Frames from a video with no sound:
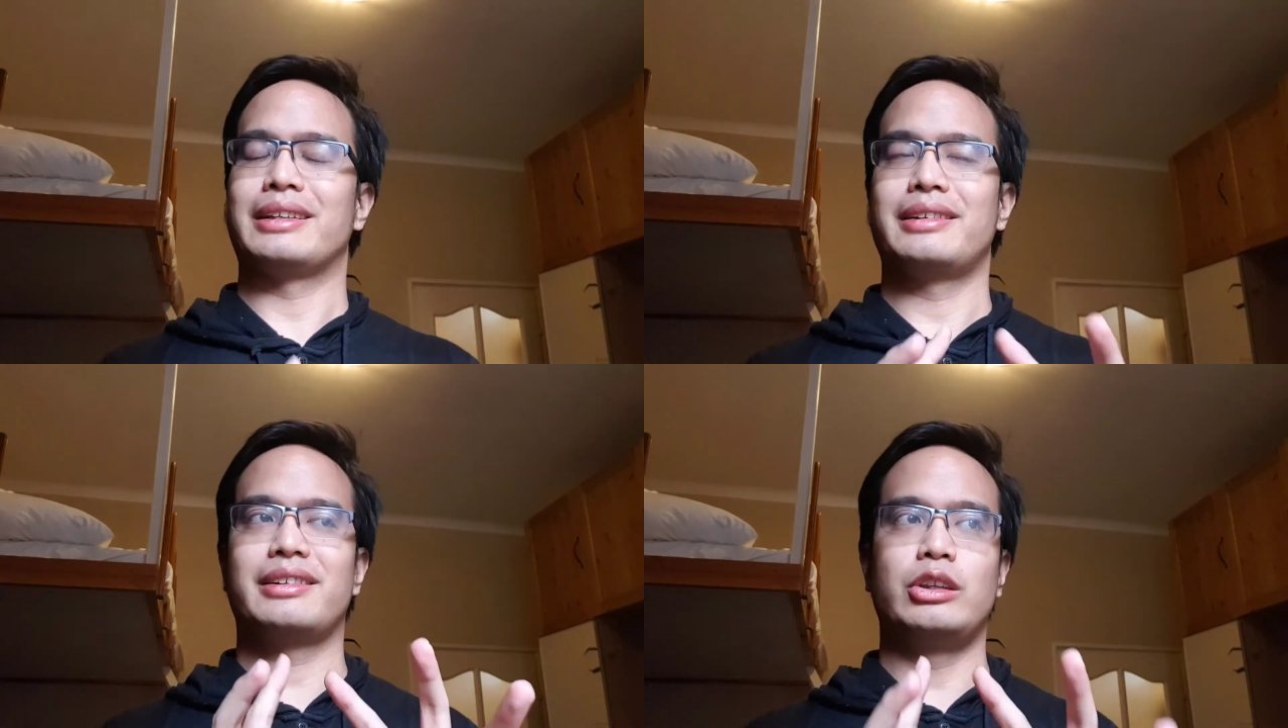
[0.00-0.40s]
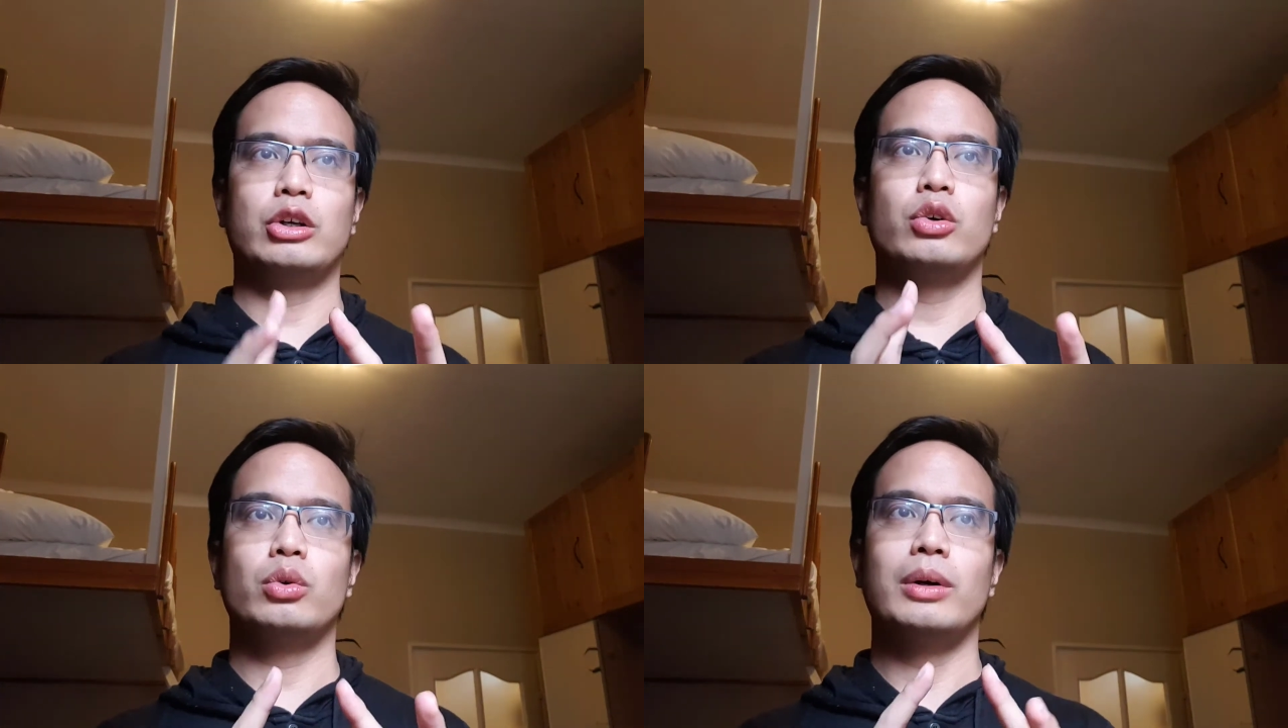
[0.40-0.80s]
There's
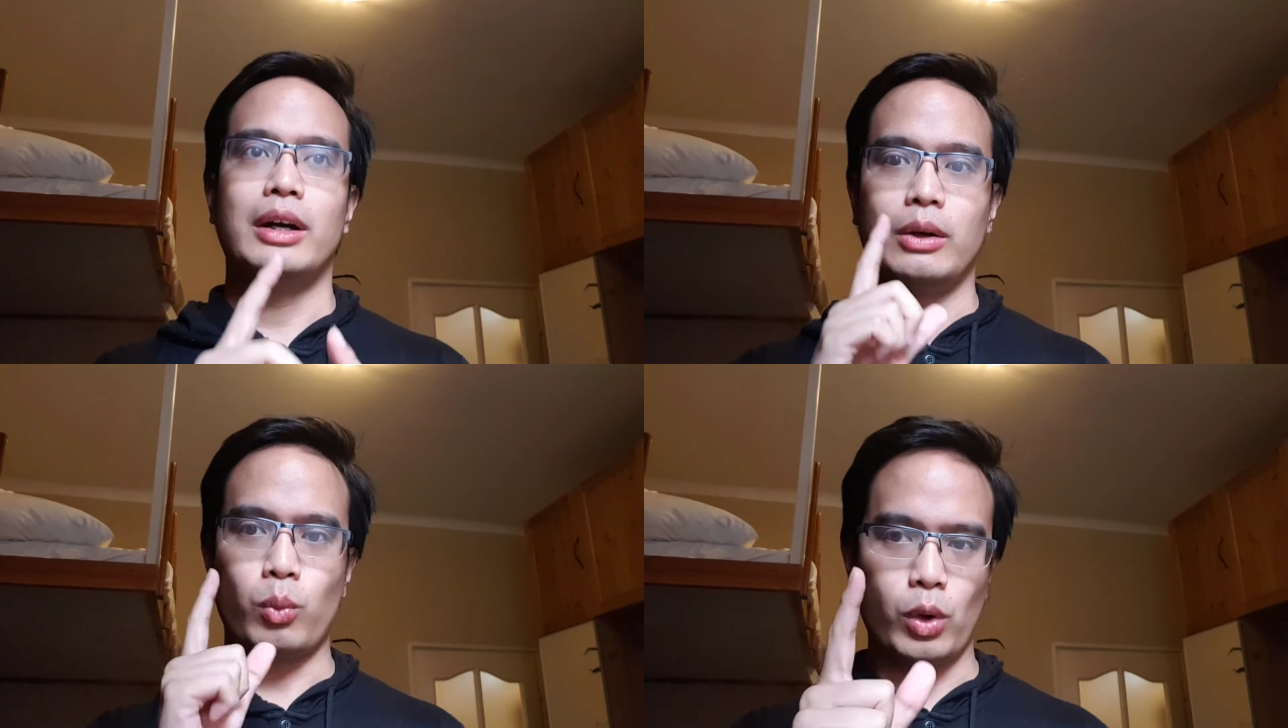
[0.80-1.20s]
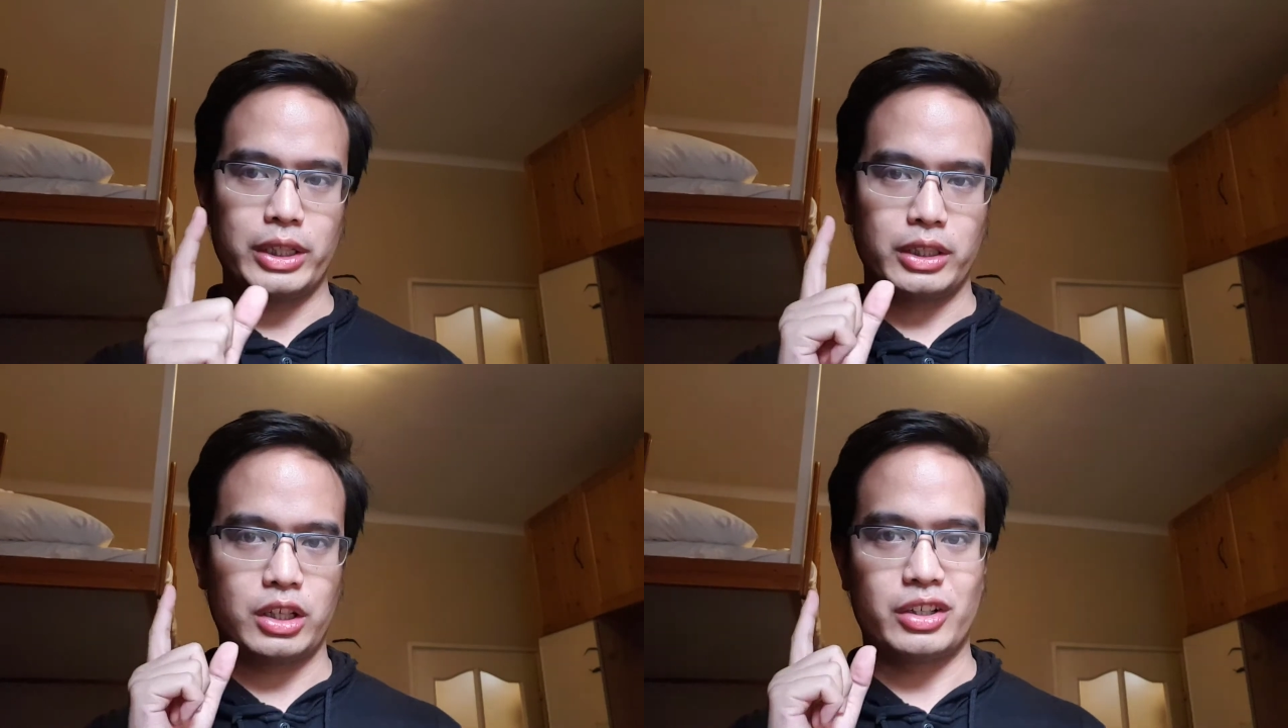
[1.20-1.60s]
no
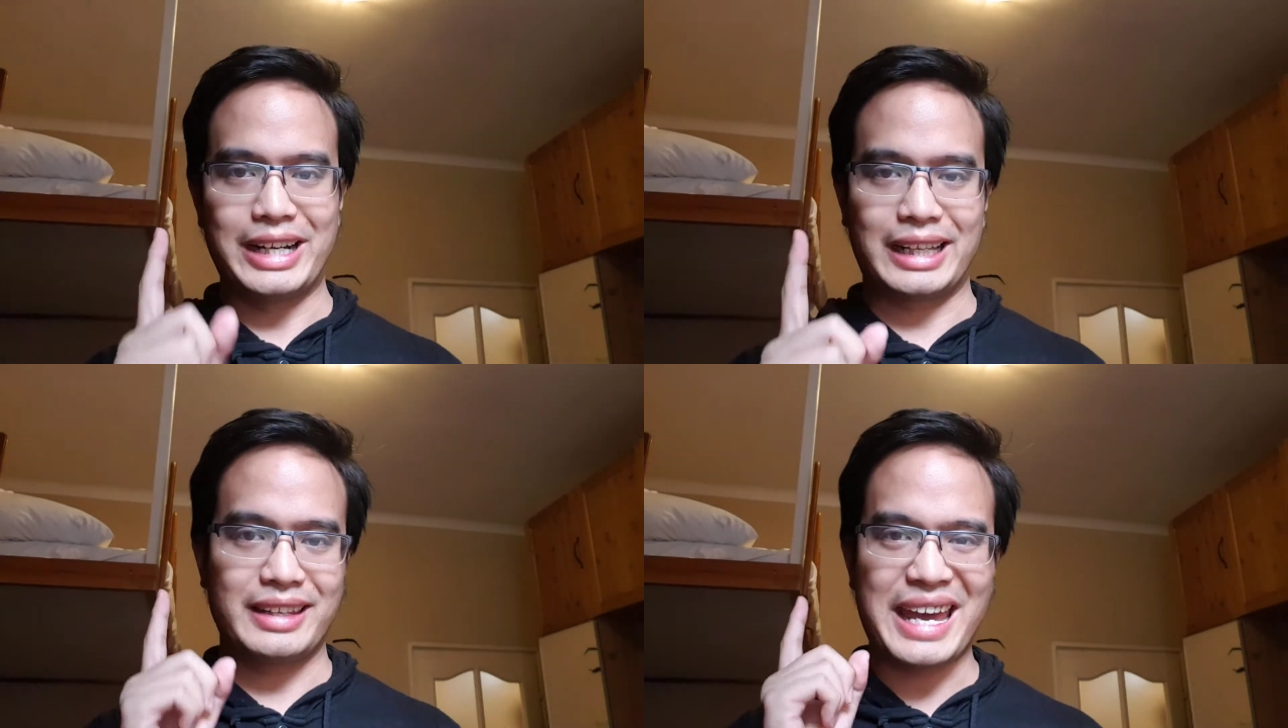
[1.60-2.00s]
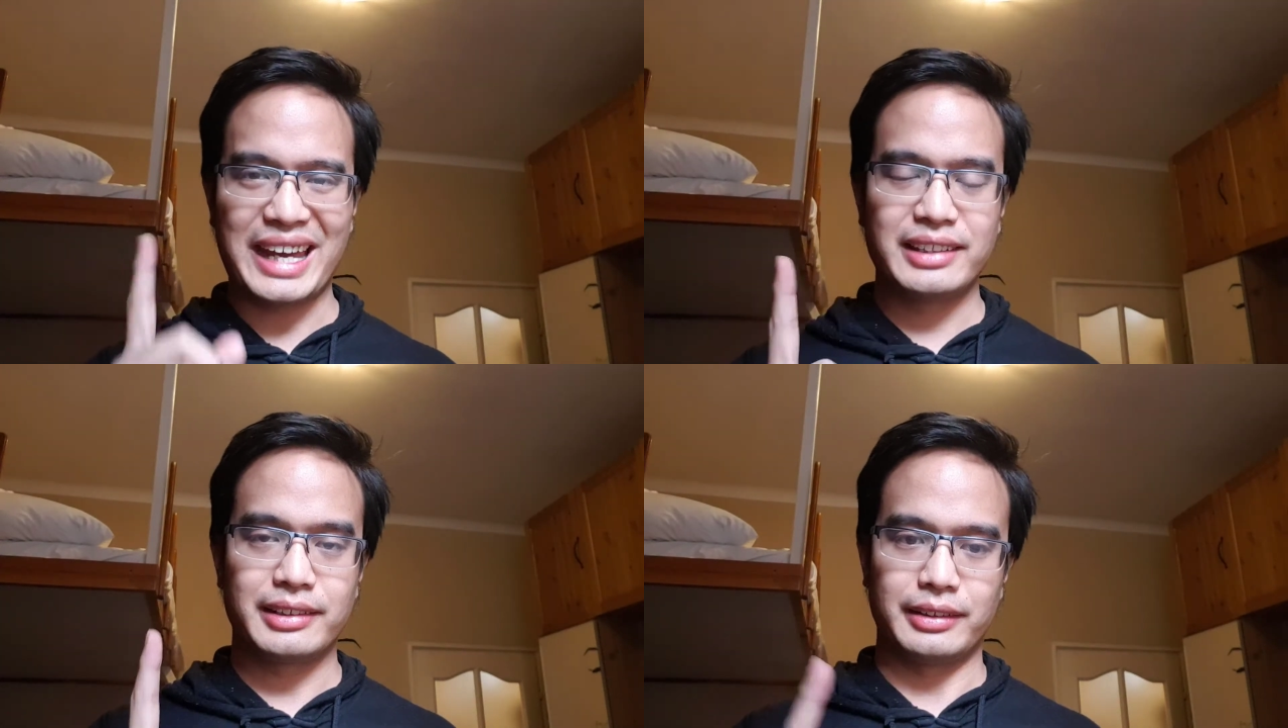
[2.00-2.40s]
one correct
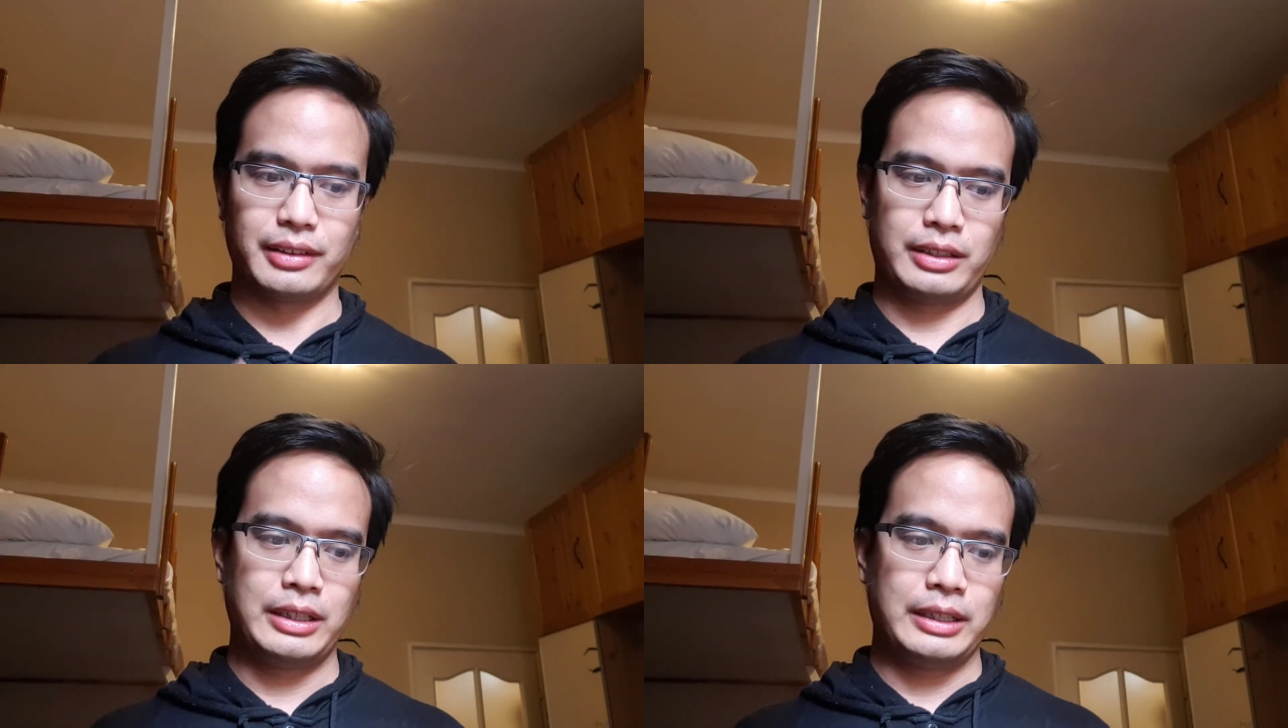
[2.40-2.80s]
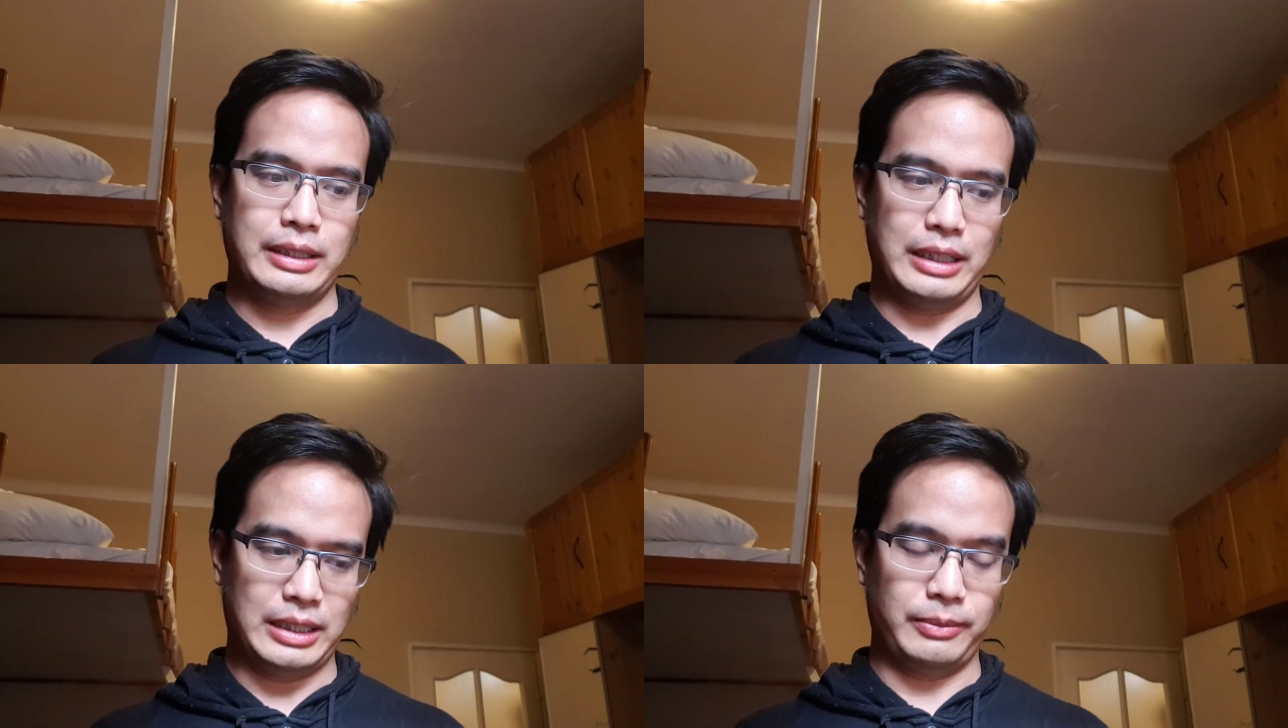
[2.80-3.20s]
answer
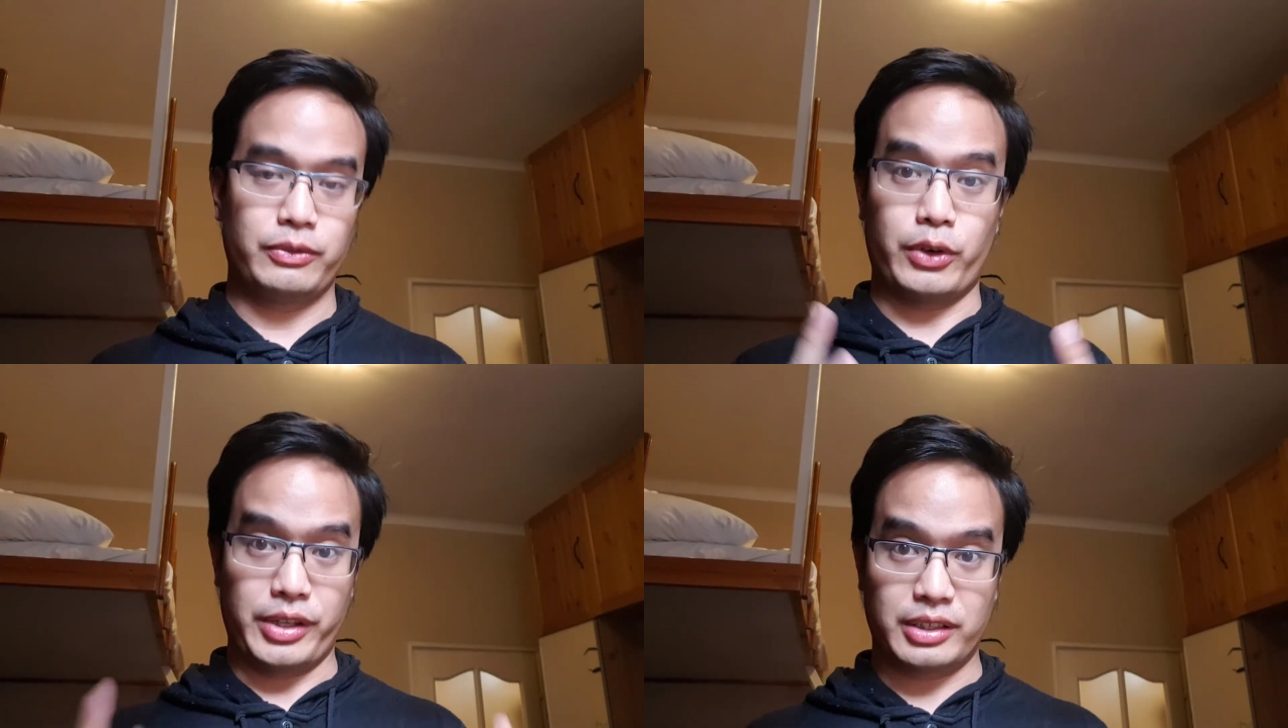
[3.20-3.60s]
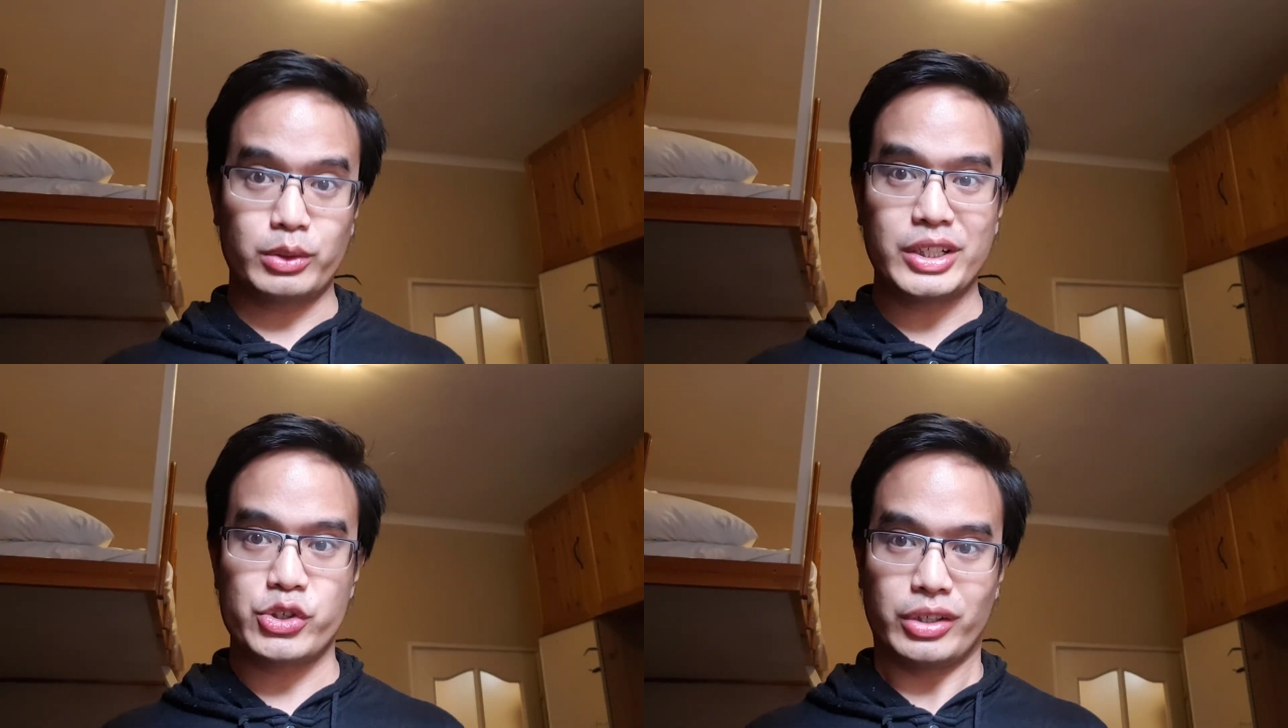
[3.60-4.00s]
for this
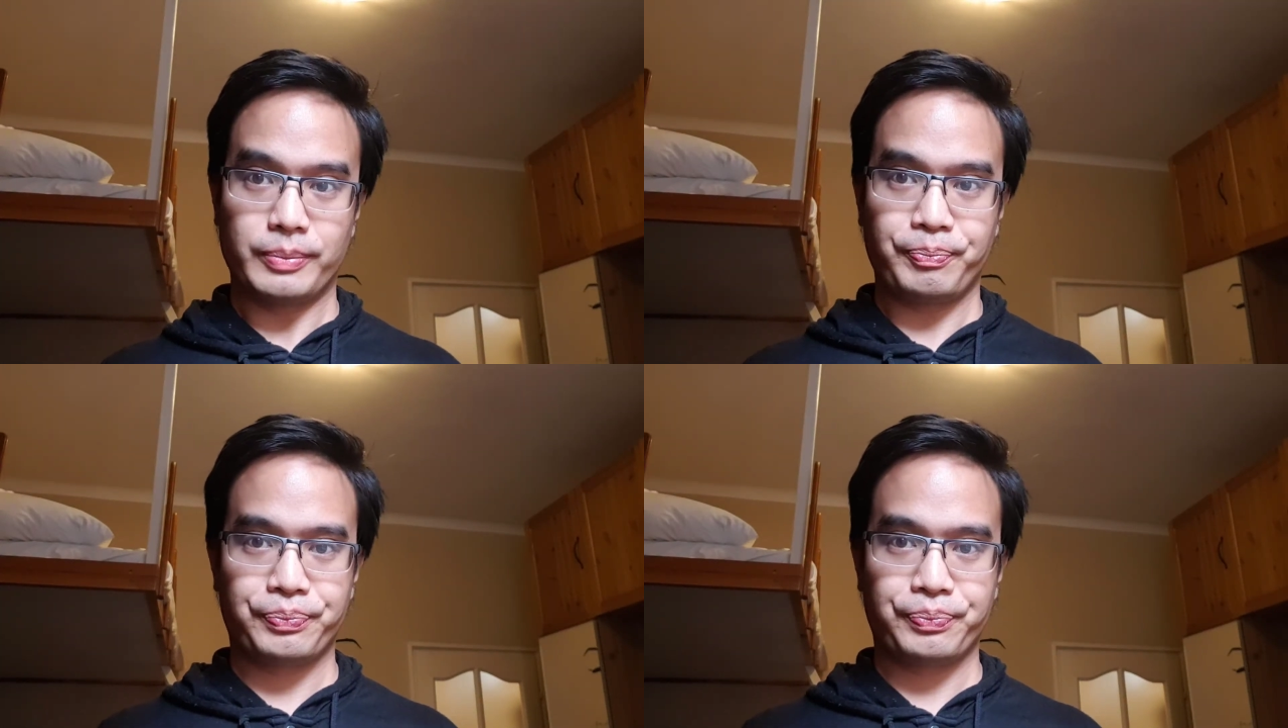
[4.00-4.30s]
question.